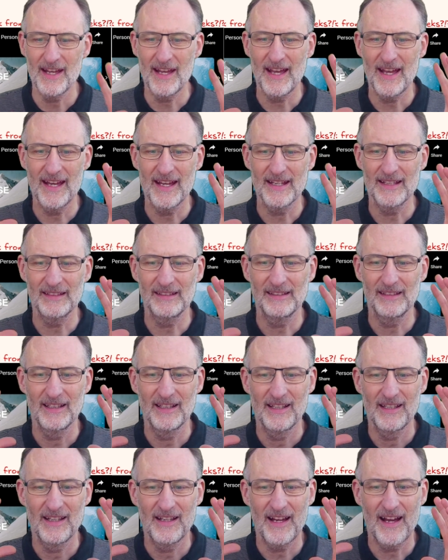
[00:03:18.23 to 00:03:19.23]
and
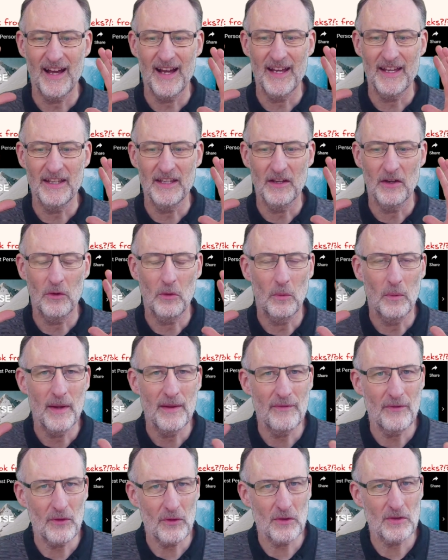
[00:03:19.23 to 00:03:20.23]
I
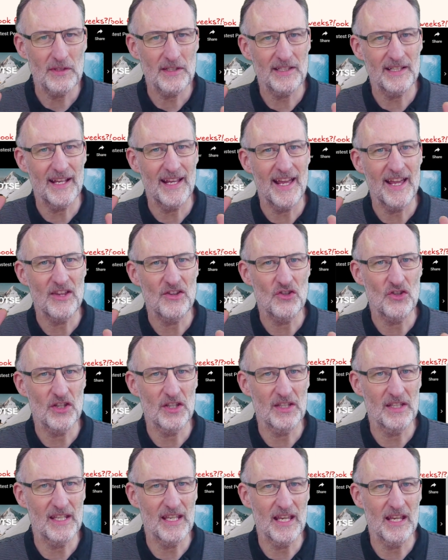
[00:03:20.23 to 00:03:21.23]
reverse
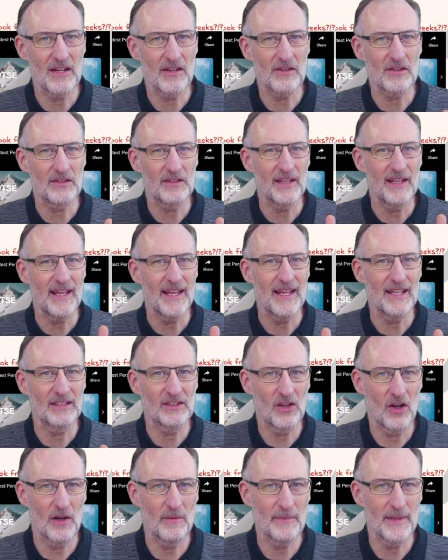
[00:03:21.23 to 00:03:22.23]
engineered
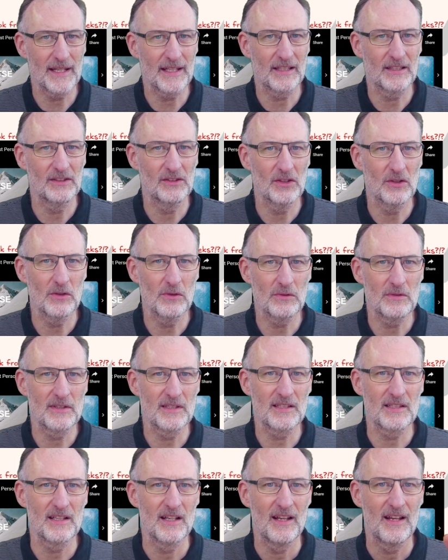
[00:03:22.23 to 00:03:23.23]
atomic
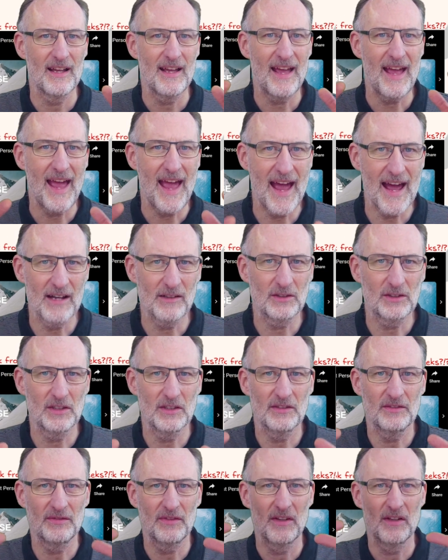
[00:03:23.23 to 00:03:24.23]
notes out
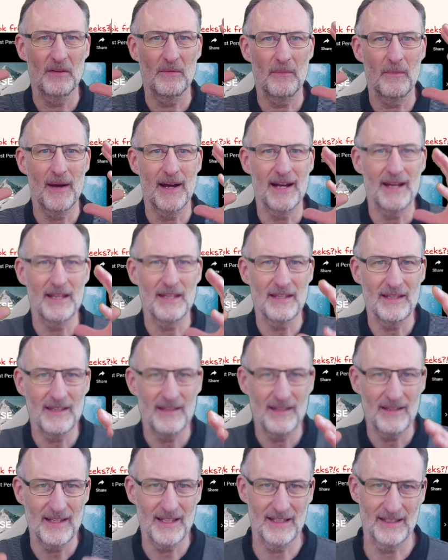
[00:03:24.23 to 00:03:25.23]
of my
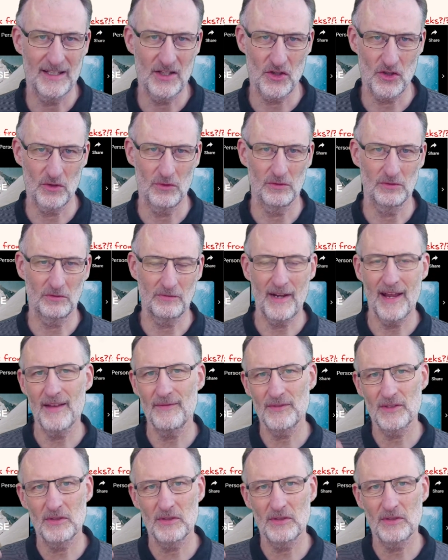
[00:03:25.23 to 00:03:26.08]
initial draft.